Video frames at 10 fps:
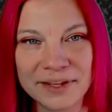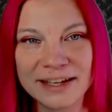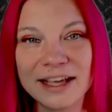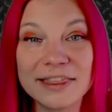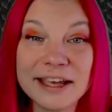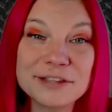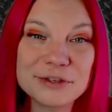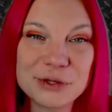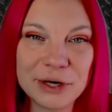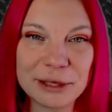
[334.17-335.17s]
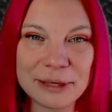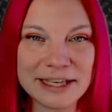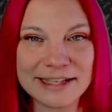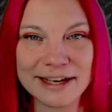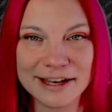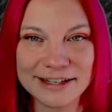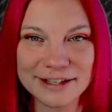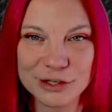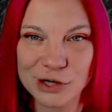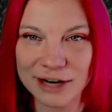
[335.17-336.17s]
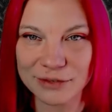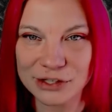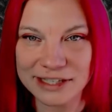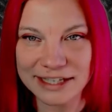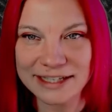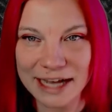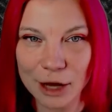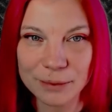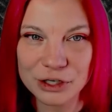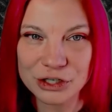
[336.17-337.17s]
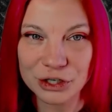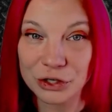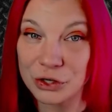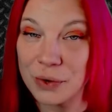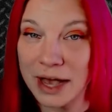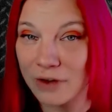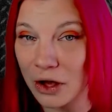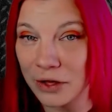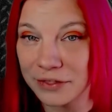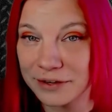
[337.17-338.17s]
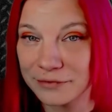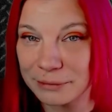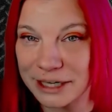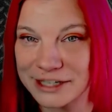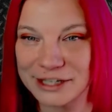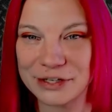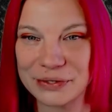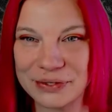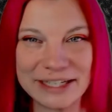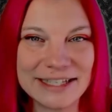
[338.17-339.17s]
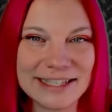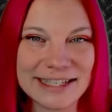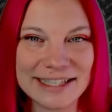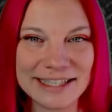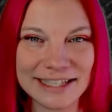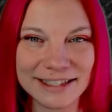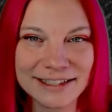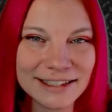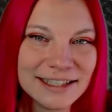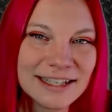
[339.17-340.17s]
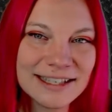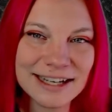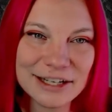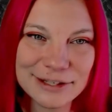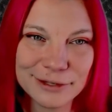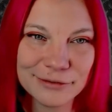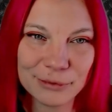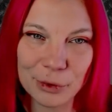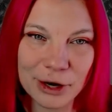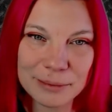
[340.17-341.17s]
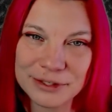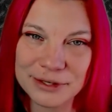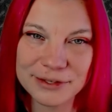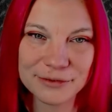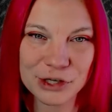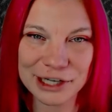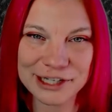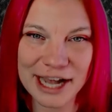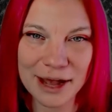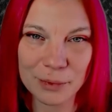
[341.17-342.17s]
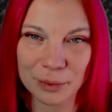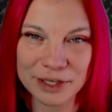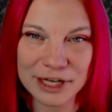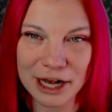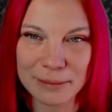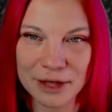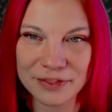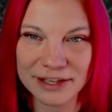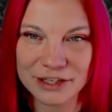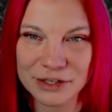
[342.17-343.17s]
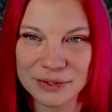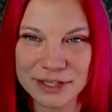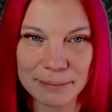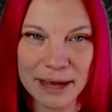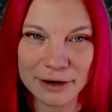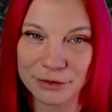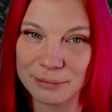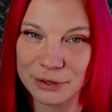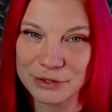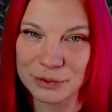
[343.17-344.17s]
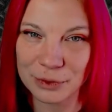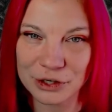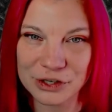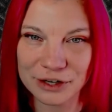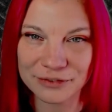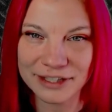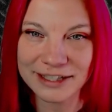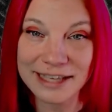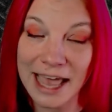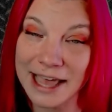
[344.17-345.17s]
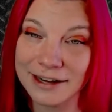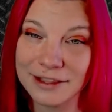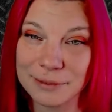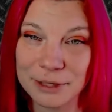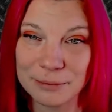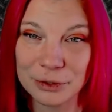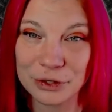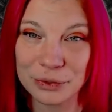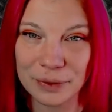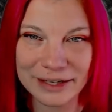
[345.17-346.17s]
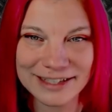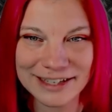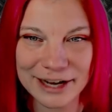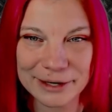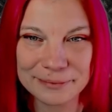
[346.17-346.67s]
Thanks for joining me as I got into the driver's seat to help ensure you have all the information you need to succeed. Stay tuned for more episodes of Truck Chat, where we talk about the issues that matter the most to work truck fleets and the people you want to know.